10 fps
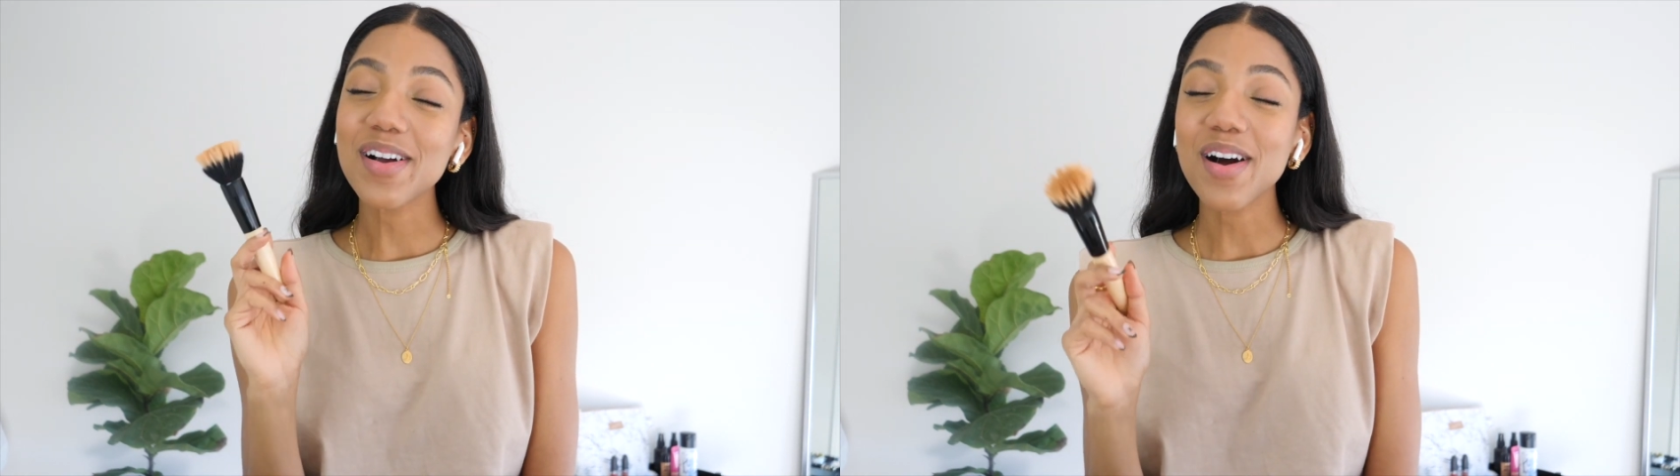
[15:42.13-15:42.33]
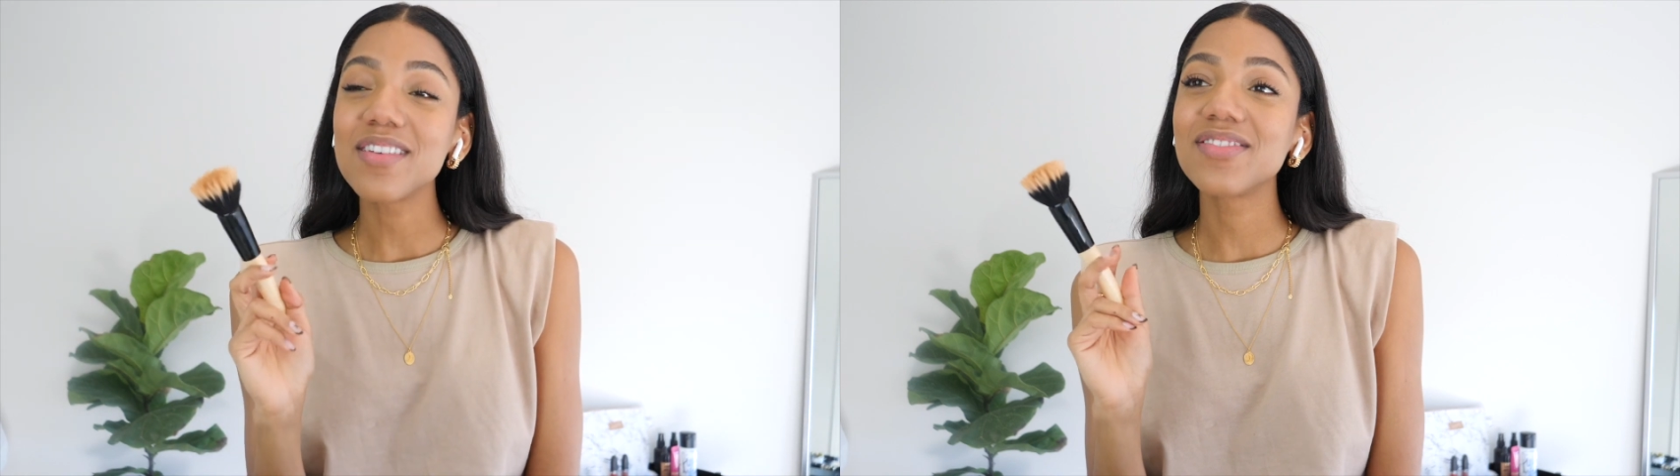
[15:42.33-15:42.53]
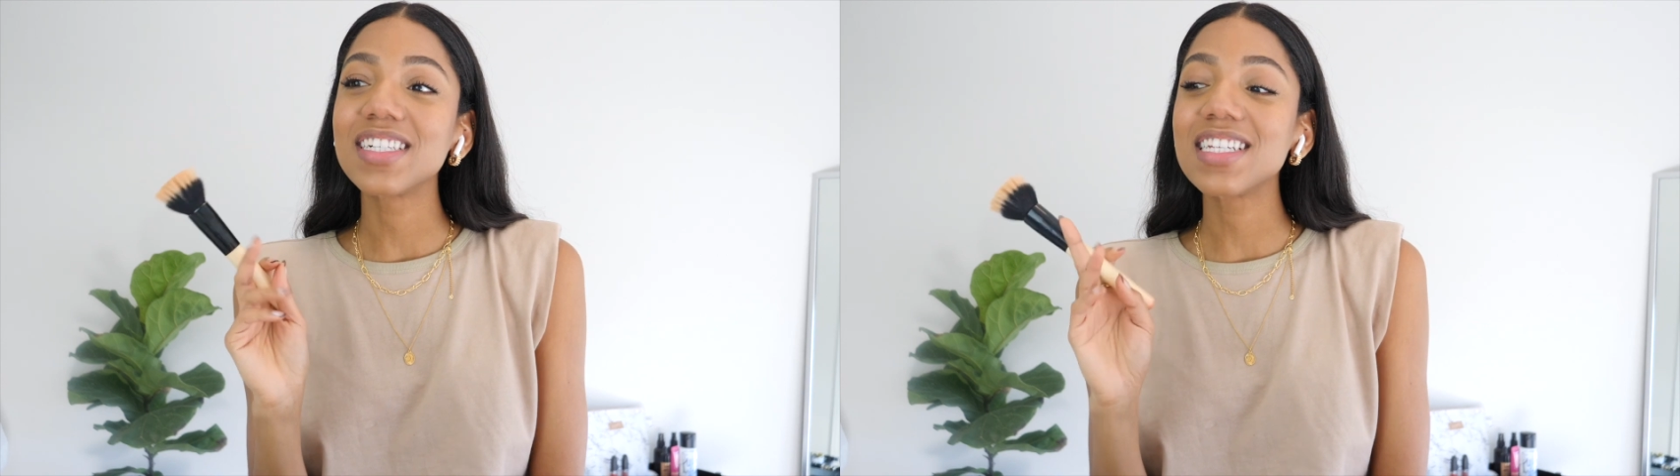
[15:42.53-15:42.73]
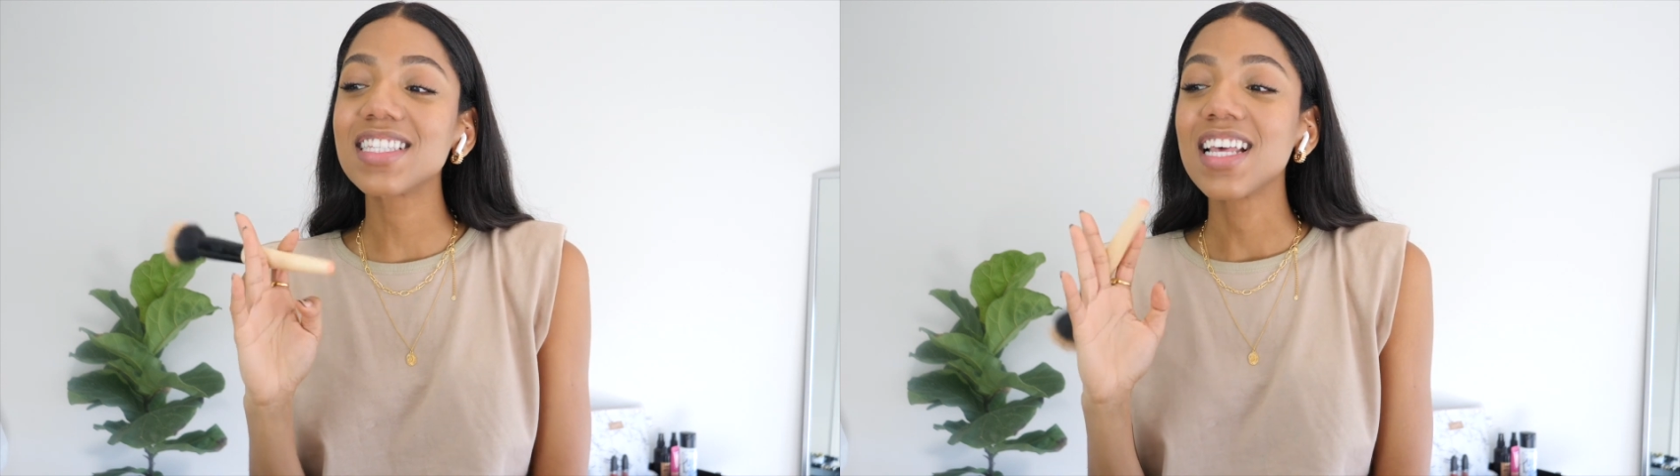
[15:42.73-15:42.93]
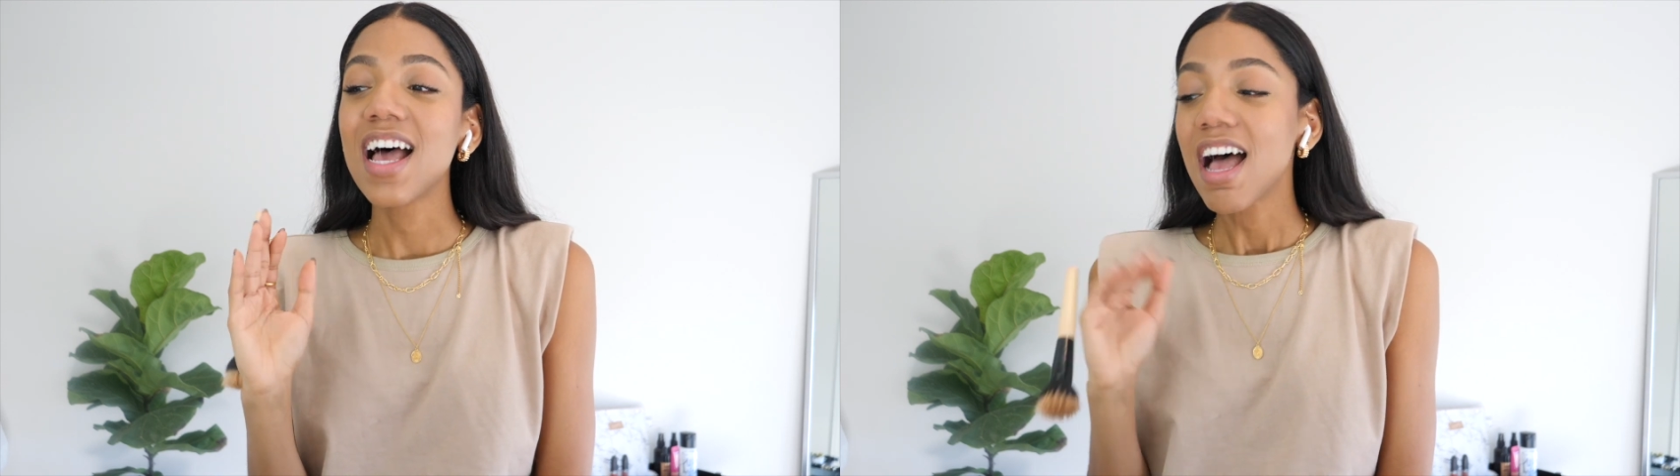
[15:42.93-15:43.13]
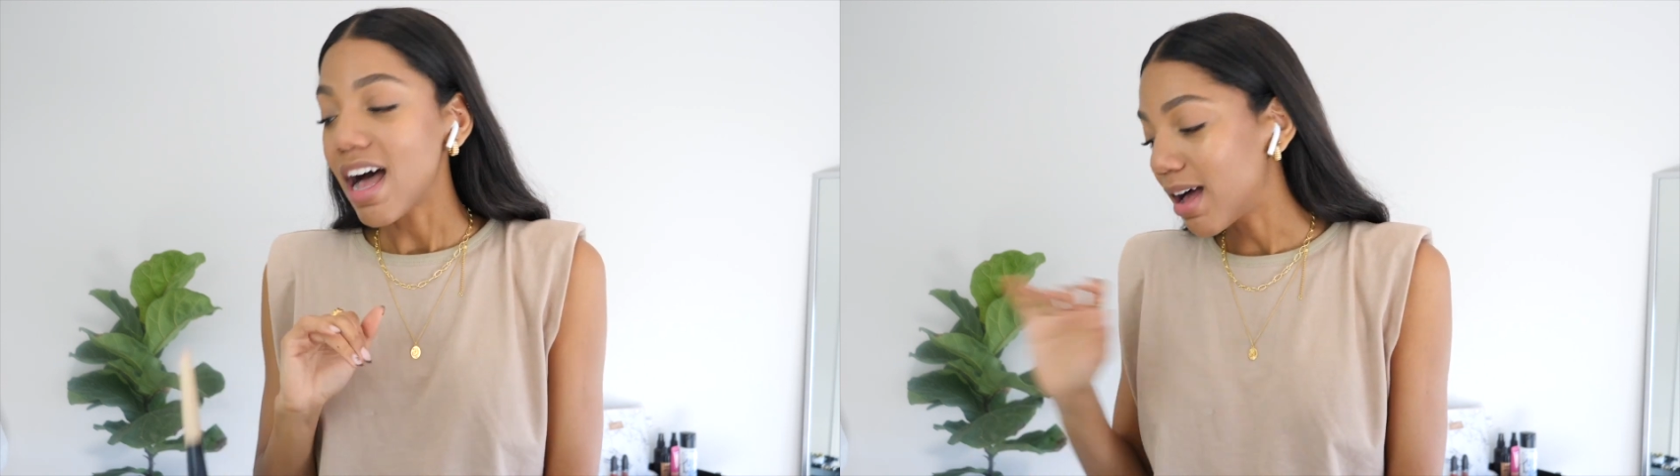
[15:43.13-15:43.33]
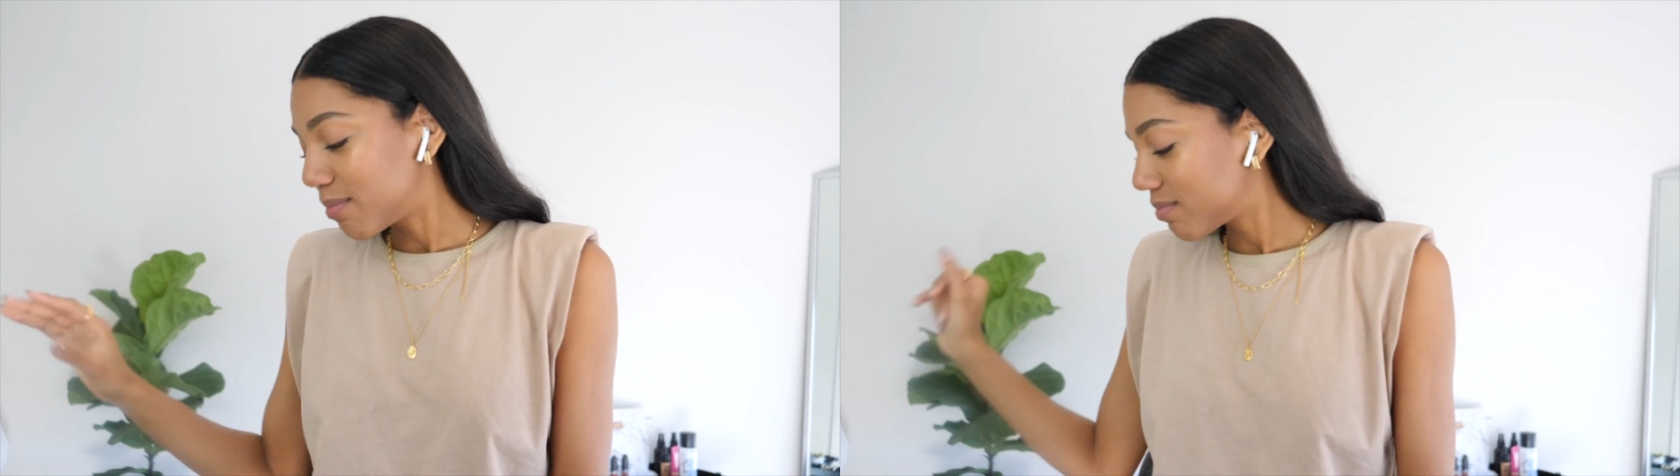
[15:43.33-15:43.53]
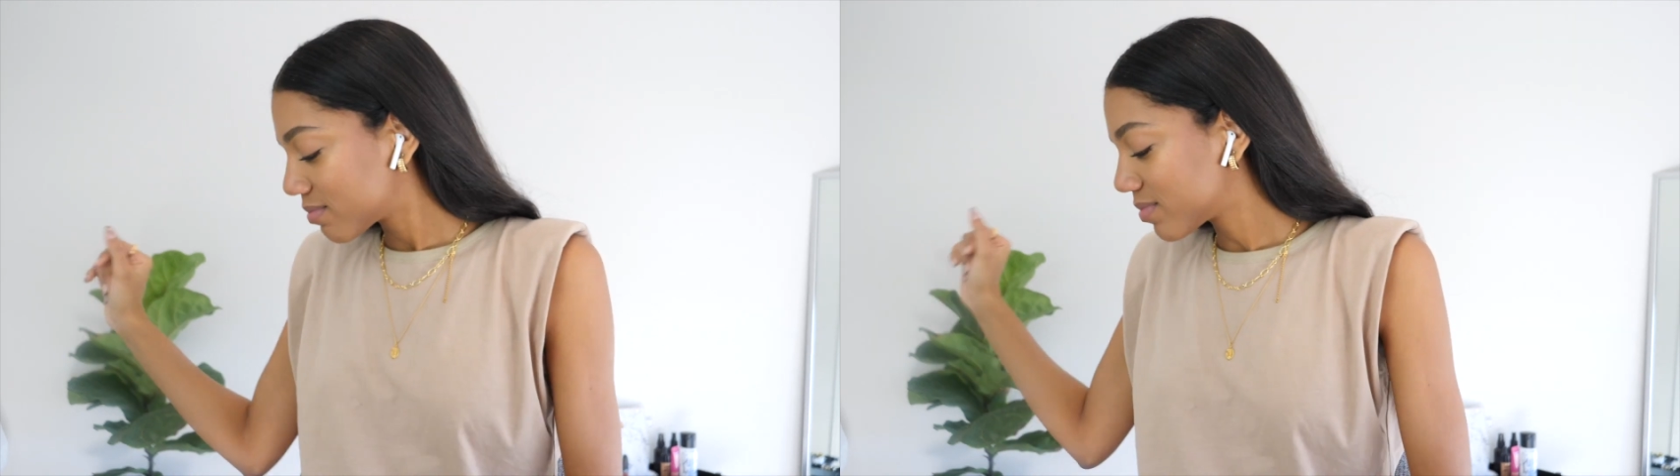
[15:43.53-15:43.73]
office. Um,